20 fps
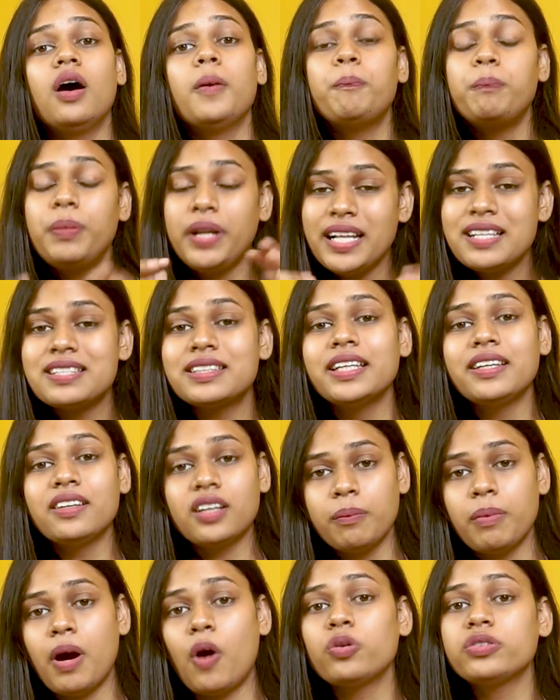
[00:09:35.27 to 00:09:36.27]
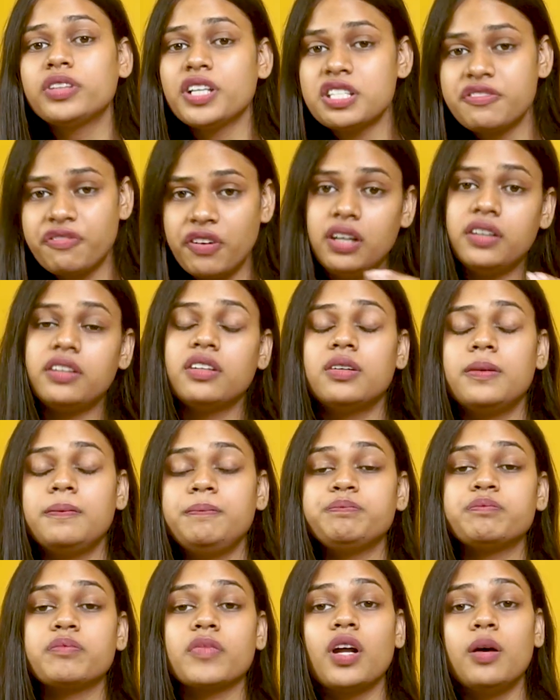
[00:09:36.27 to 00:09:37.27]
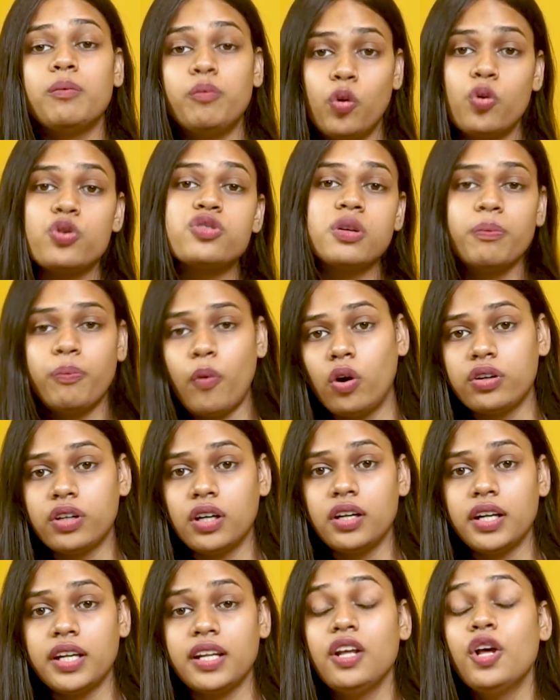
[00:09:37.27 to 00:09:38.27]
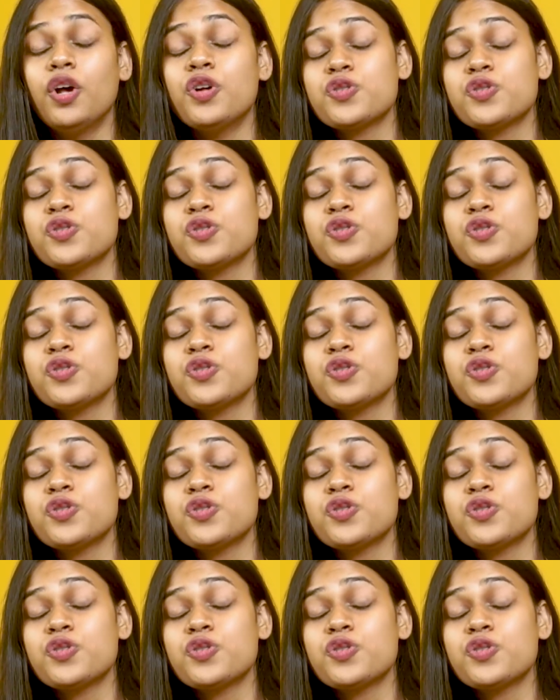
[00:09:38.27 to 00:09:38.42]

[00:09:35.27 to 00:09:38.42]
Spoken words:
please think about this filter most importantly.